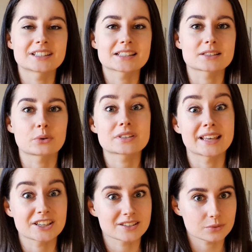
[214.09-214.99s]
these
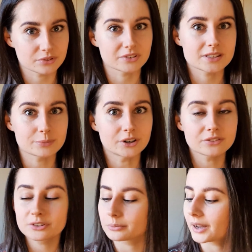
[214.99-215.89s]
associations with this
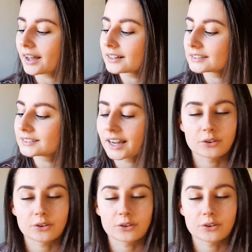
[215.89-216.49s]
perfume and